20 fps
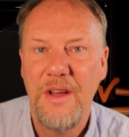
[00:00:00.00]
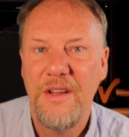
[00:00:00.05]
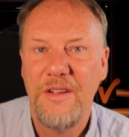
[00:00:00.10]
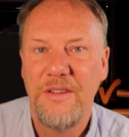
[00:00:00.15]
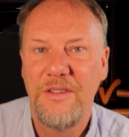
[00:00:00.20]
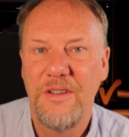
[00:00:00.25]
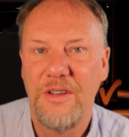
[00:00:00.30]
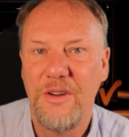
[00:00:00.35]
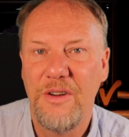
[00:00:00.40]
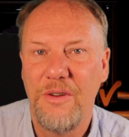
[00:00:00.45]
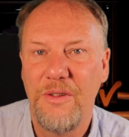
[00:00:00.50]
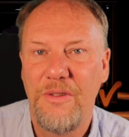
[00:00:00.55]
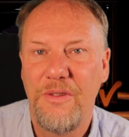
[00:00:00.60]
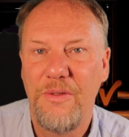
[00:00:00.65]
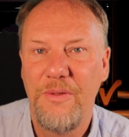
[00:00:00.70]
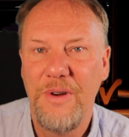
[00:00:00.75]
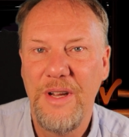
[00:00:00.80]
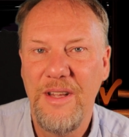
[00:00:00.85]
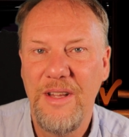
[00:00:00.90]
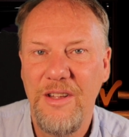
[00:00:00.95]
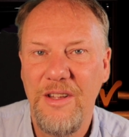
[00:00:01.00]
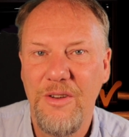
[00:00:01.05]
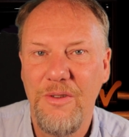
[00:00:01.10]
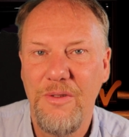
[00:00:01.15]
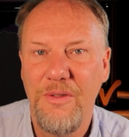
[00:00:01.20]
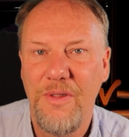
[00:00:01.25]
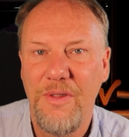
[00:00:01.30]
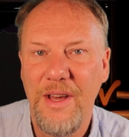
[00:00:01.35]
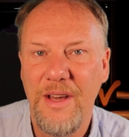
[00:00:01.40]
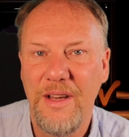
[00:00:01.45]
So 3
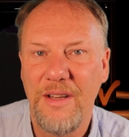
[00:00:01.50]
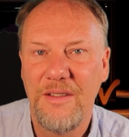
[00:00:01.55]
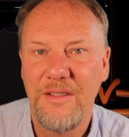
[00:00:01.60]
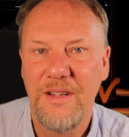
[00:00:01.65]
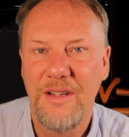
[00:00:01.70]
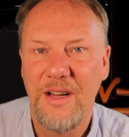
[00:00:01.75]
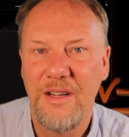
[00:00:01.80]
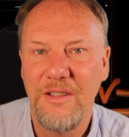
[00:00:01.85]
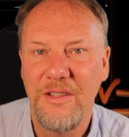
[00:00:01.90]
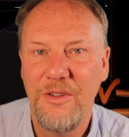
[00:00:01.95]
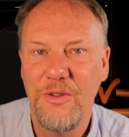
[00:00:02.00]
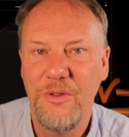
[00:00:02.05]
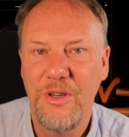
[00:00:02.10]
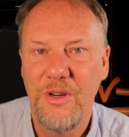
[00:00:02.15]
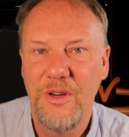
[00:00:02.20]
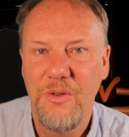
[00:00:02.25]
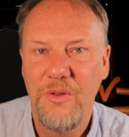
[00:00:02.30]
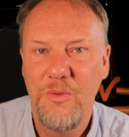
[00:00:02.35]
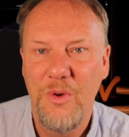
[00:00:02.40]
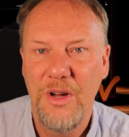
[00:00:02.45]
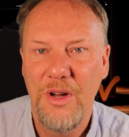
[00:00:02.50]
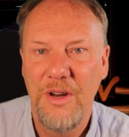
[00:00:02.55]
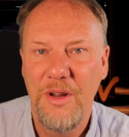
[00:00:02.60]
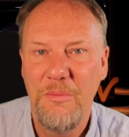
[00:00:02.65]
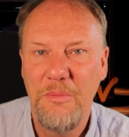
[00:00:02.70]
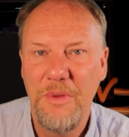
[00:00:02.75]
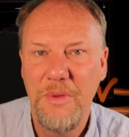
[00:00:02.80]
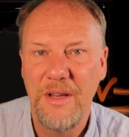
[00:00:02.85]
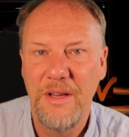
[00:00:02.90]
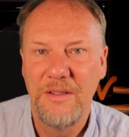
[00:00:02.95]
new things that you don't want to
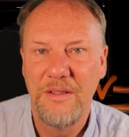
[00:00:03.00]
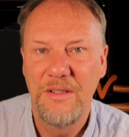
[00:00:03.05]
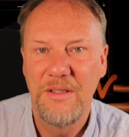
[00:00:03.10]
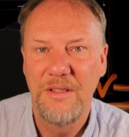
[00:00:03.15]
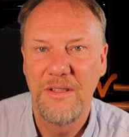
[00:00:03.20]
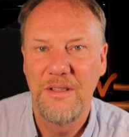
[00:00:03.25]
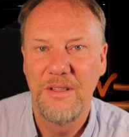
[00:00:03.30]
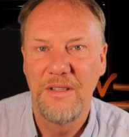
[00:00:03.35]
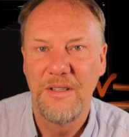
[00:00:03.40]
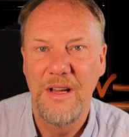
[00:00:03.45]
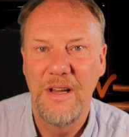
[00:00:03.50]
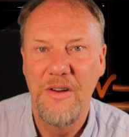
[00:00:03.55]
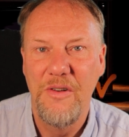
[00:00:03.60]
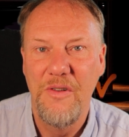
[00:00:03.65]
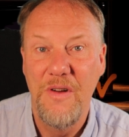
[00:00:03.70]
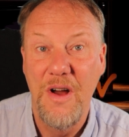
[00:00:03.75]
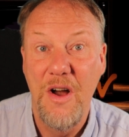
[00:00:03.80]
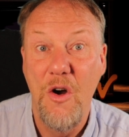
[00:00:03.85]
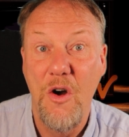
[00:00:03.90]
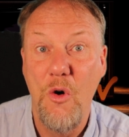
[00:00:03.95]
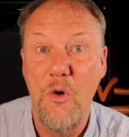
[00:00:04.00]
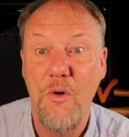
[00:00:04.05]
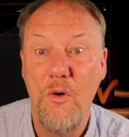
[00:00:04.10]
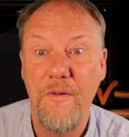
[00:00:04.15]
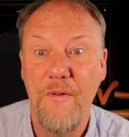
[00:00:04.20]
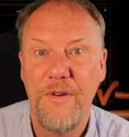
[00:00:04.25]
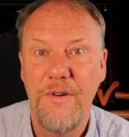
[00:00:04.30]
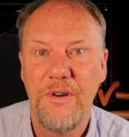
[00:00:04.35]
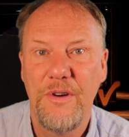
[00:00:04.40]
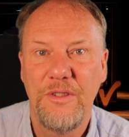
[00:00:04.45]
miss.
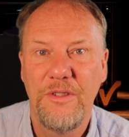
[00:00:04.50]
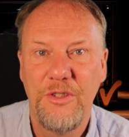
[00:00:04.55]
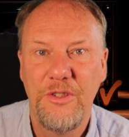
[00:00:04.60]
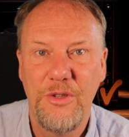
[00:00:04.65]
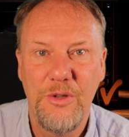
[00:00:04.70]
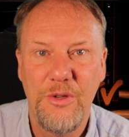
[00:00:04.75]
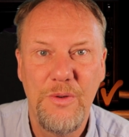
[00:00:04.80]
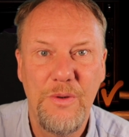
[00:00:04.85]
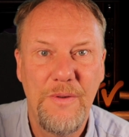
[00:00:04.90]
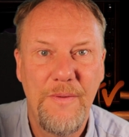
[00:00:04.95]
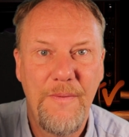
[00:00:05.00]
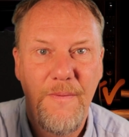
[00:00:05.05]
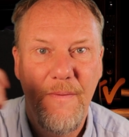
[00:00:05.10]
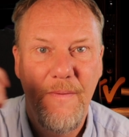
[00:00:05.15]
Over to